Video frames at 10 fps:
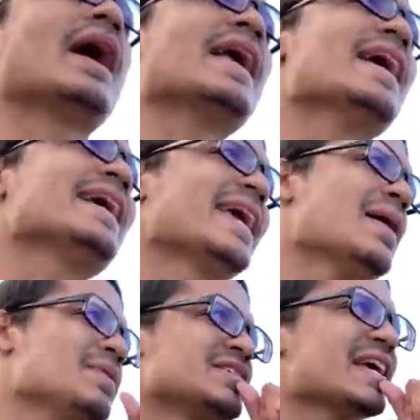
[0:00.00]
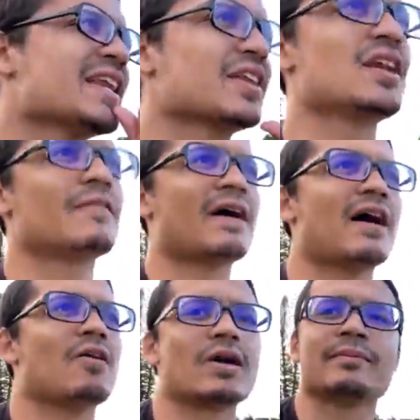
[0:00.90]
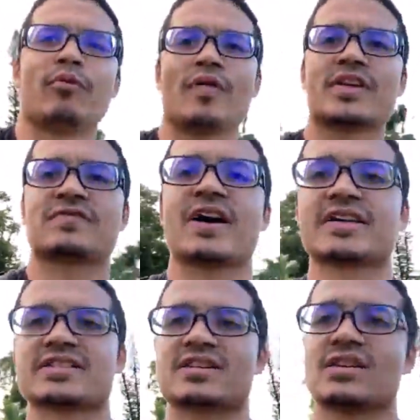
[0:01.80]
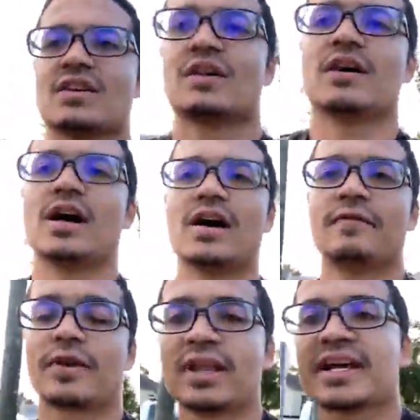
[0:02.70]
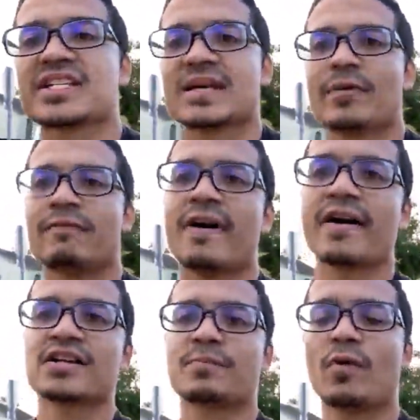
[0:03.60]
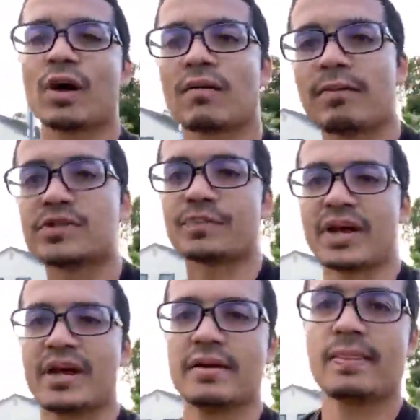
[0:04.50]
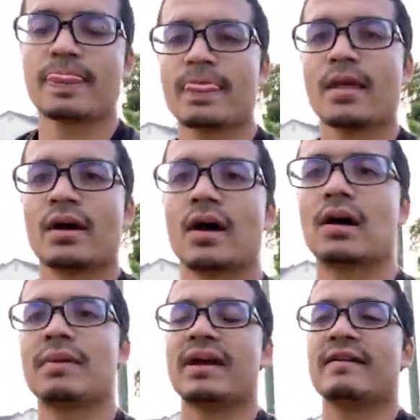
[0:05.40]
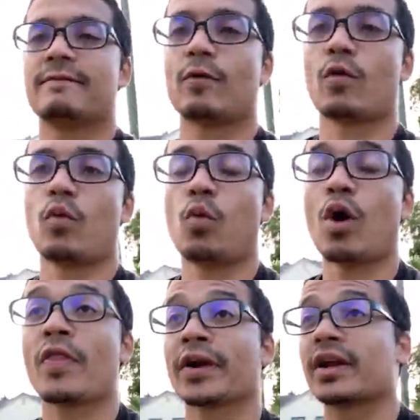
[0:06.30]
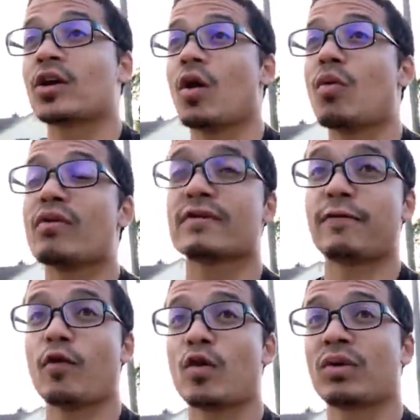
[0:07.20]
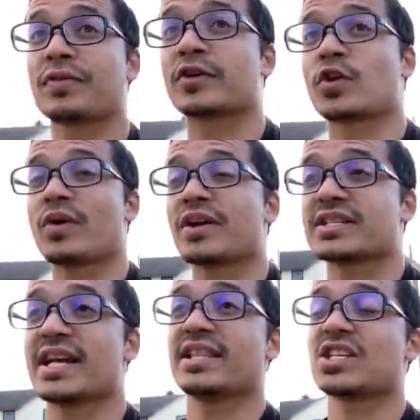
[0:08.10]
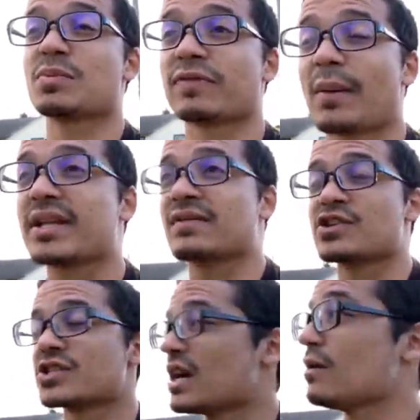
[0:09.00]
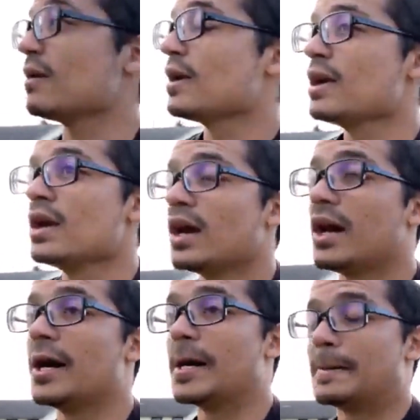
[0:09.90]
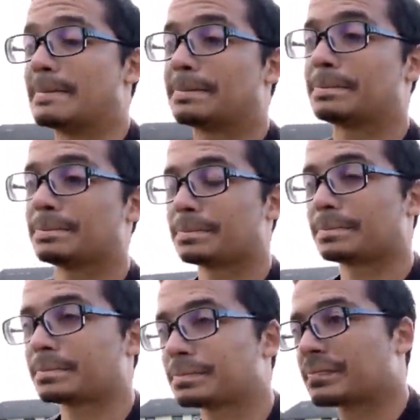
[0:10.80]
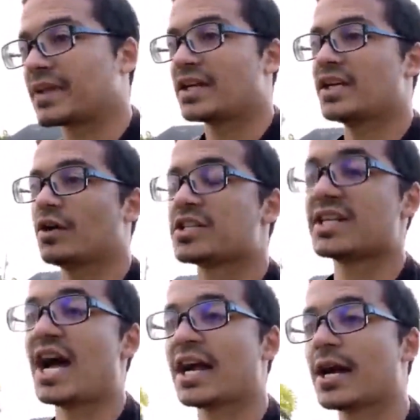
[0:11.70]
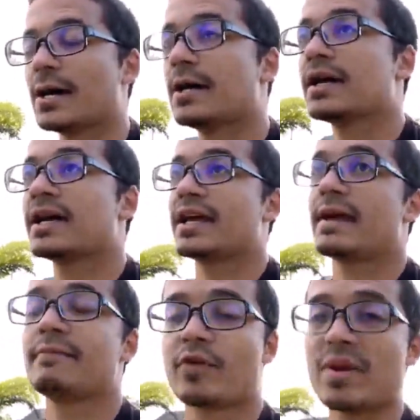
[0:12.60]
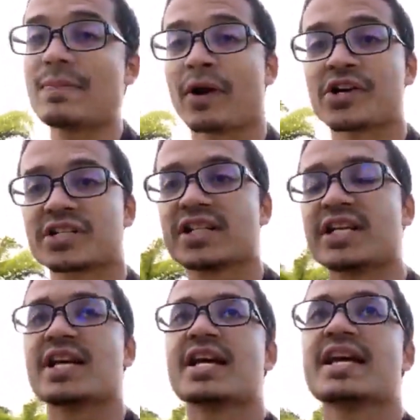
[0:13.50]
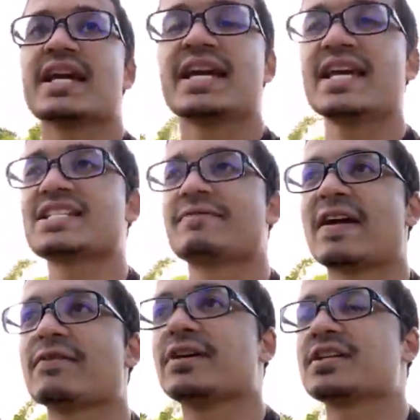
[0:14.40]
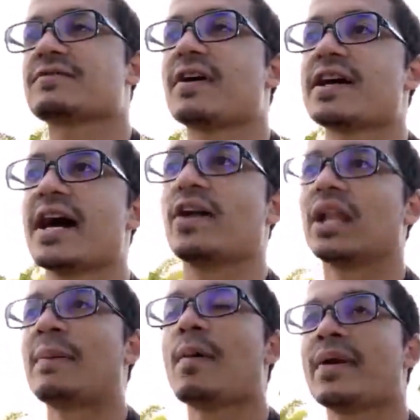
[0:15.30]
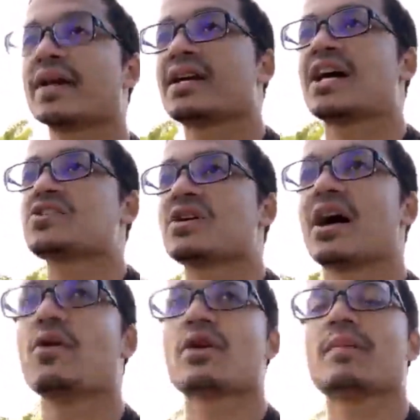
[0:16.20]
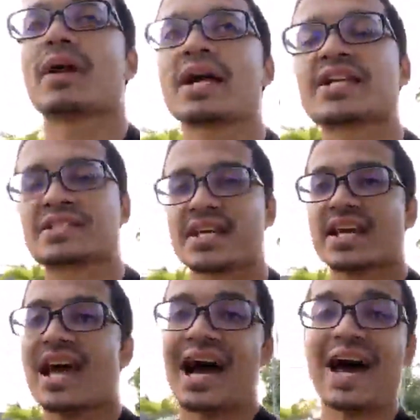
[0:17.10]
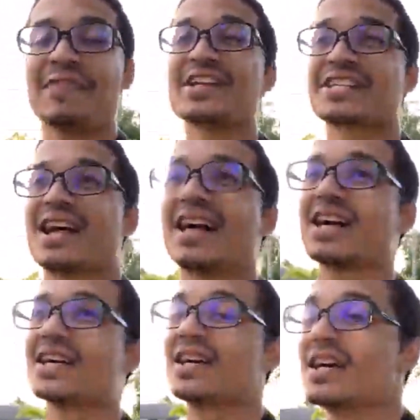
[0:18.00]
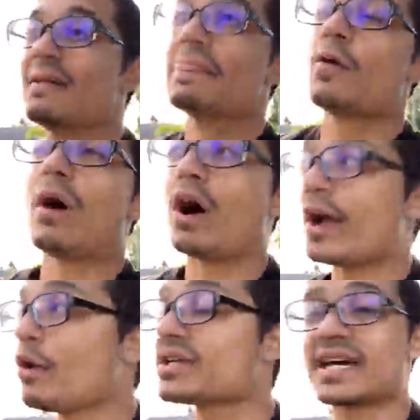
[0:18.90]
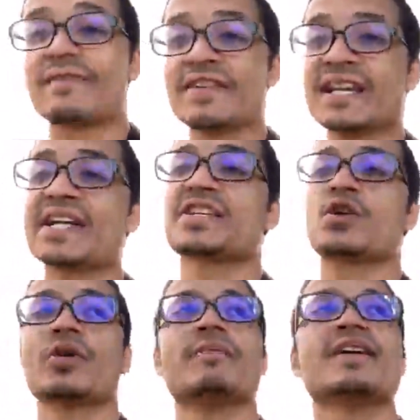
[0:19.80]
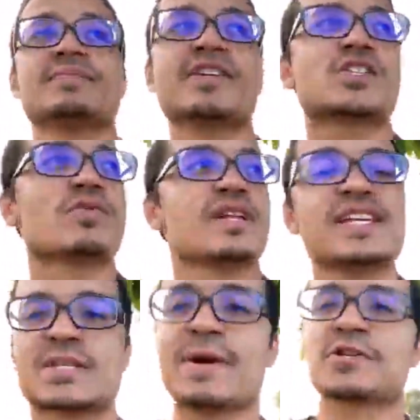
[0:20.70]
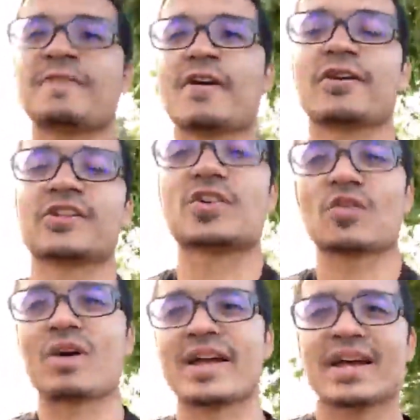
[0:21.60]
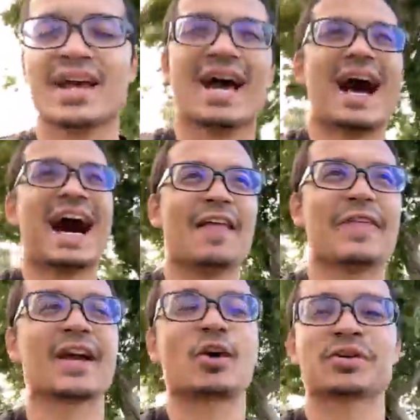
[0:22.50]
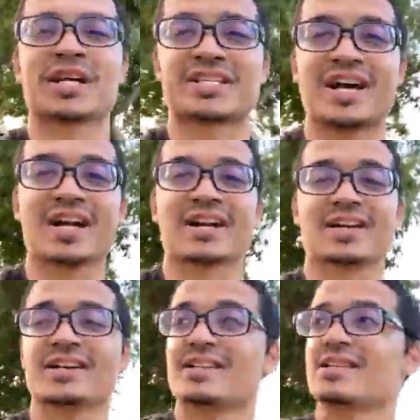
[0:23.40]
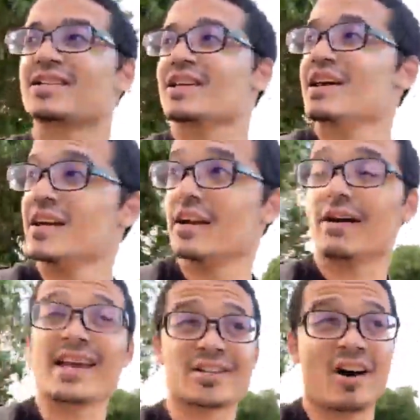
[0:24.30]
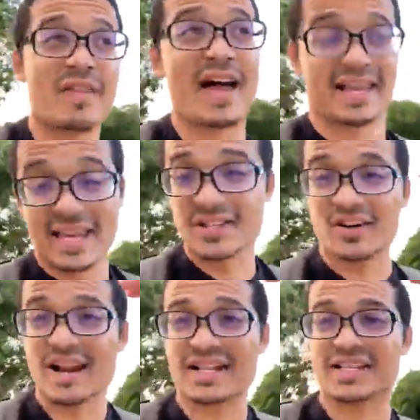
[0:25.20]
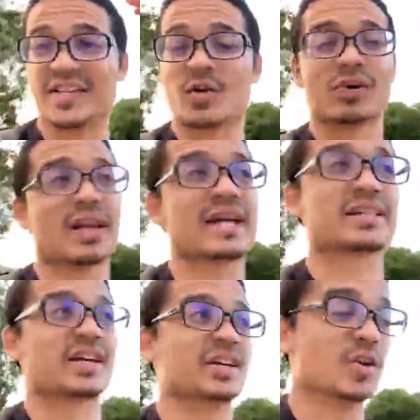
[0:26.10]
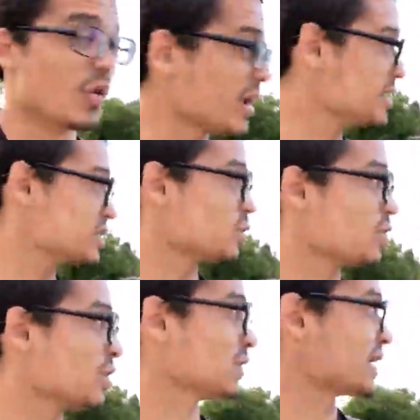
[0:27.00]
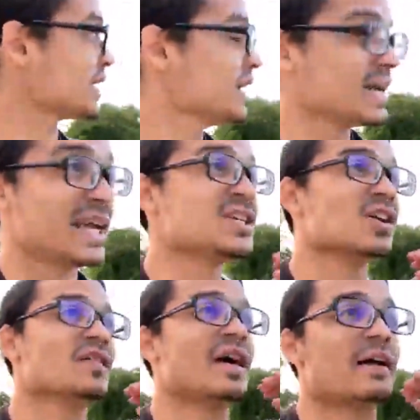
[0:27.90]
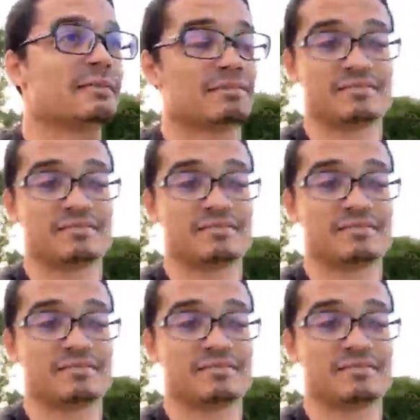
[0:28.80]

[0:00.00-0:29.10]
It can't be stated enough how important this fight is uh, for the legacy of both fighters. Both come from Japan, um, and for where they're going to go moving forward their careers in the super flyweight division. Now, um, you know, Tanaka, and for me personally, he's the favorite in this fight. I know a lot of people picking Kazuto Ioka, but I just think I think Tanaka, while Ioka's had a fantastic career and made some history, and he's a special fighter in his own right, I think Kosei Tanaka is, you know, he's on that he's on that tier with like the Inoue of the world. Like he's on that.